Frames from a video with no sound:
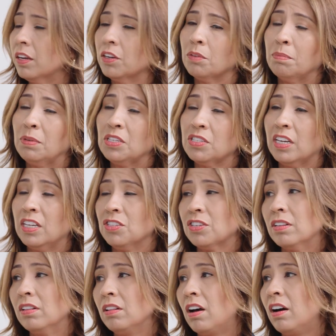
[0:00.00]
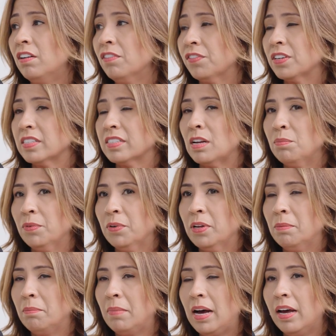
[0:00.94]
It could be change in law. For example,
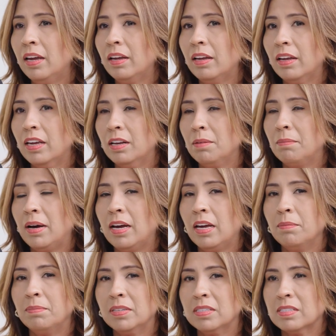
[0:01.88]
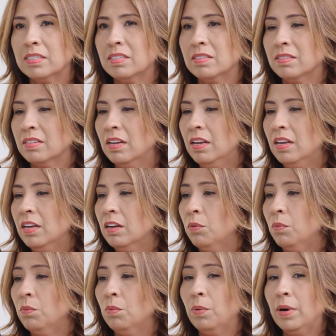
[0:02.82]
in my business,
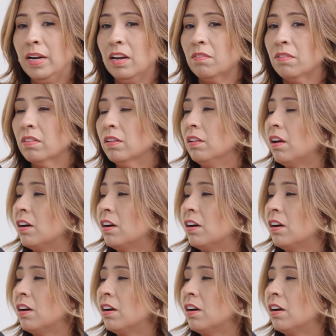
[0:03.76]
whenever the